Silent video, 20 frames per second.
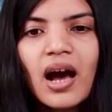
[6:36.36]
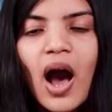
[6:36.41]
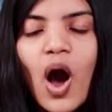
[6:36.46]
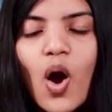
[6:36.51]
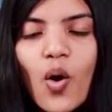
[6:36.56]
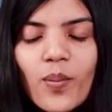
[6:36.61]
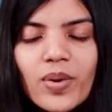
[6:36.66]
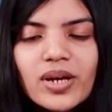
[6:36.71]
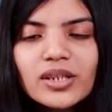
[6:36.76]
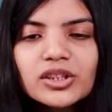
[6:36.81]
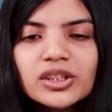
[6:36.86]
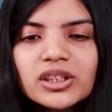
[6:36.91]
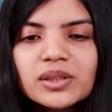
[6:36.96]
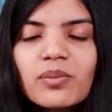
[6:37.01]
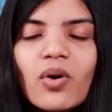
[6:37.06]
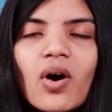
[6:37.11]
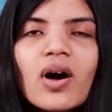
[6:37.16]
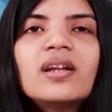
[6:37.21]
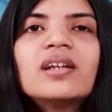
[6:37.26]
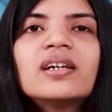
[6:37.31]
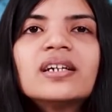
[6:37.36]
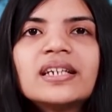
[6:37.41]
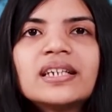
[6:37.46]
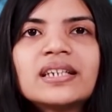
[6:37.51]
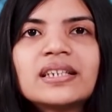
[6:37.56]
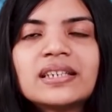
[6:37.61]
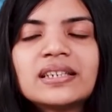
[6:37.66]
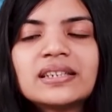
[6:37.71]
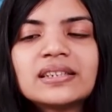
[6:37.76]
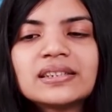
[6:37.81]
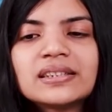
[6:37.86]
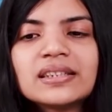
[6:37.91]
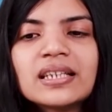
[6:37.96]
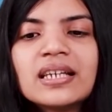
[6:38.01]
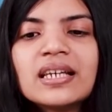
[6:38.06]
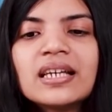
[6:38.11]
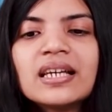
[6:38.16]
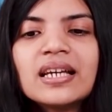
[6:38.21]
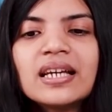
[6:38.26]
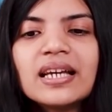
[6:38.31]
How much smaller it is
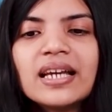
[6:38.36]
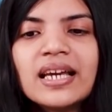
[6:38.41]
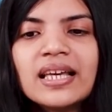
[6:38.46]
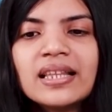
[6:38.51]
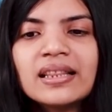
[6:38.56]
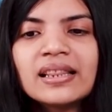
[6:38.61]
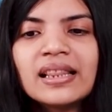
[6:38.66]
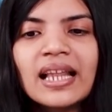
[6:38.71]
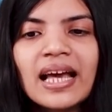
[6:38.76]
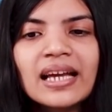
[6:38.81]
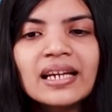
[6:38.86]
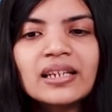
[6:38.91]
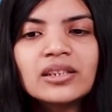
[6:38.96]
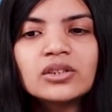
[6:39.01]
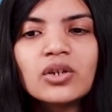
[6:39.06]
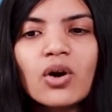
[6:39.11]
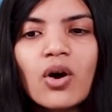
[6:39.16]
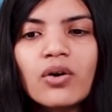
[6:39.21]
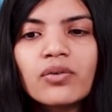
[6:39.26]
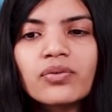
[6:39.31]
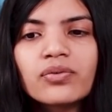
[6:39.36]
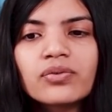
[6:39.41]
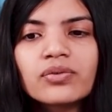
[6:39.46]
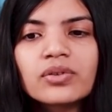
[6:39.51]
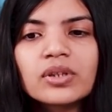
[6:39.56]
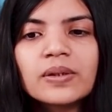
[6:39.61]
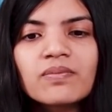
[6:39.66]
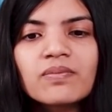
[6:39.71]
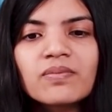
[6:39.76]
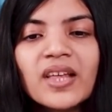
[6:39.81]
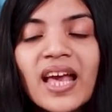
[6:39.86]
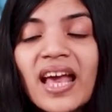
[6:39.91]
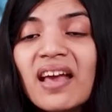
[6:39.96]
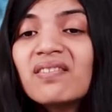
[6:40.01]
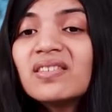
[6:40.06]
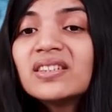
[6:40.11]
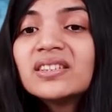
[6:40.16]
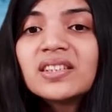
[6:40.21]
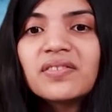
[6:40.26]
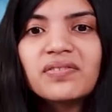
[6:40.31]
in light of the
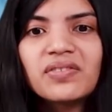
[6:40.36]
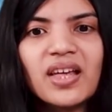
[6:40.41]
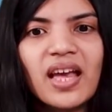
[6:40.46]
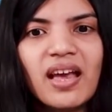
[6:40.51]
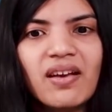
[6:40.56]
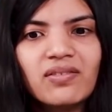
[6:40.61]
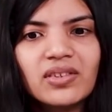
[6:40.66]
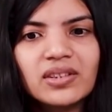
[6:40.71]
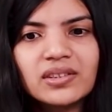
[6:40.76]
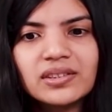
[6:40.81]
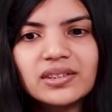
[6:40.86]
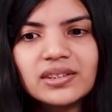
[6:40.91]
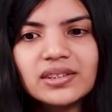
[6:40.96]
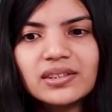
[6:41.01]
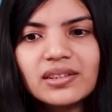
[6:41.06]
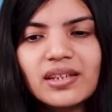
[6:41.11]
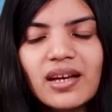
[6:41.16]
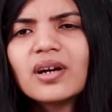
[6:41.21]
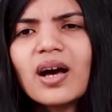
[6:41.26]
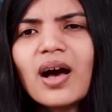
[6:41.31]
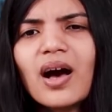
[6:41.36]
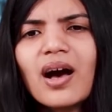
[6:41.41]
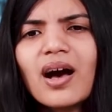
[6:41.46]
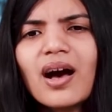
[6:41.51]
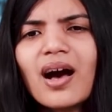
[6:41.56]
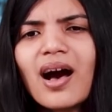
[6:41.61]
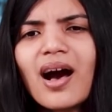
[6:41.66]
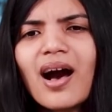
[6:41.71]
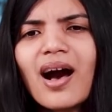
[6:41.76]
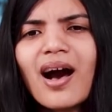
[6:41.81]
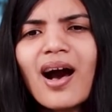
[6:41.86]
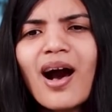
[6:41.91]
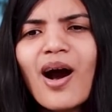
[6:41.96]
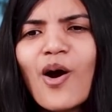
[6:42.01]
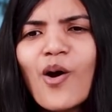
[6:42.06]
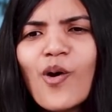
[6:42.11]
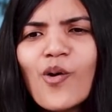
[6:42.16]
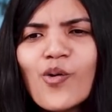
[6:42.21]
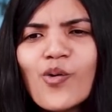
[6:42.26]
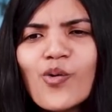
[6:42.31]
heavens of the heavens.
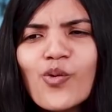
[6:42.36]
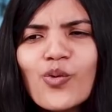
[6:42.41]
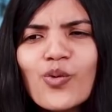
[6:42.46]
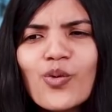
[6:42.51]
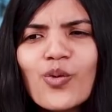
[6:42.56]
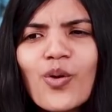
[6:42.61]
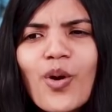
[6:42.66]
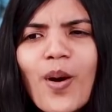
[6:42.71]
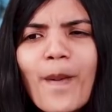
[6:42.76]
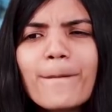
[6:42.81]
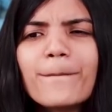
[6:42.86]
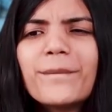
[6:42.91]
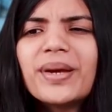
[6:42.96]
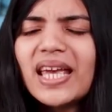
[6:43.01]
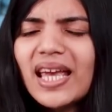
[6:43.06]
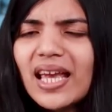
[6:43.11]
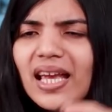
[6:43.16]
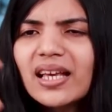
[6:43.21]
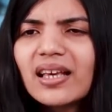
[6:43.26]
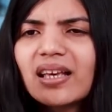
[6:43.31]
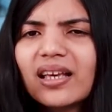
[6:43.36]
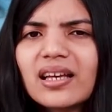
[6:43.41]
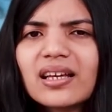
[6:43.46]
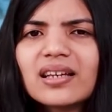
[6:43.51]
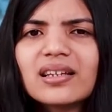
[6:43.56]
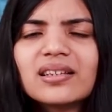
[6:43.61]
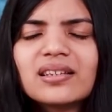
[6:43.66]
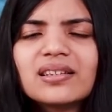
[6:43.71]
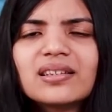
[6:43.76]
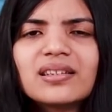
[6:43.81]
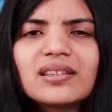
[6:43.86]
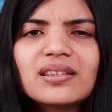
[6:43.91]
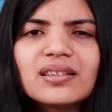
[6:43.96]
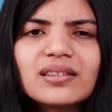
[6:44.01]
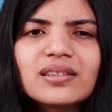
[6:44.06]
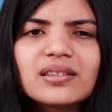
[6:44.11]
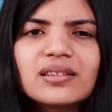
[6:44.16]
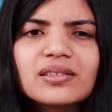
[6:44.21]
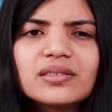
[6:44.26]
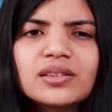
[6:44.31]
How big
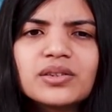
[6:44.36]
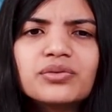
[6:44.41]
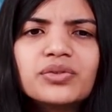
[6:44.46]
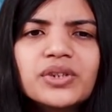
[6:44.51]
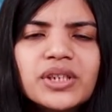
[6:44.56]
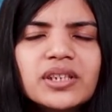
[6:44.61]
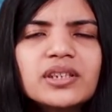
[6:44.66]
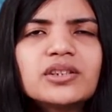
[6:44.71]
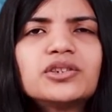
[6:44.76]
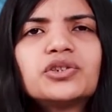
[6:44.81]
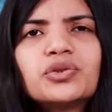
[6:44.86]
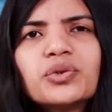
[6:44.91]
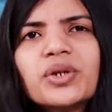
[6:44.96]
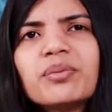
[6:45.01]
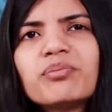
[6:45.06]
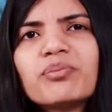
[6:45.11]
the real, true,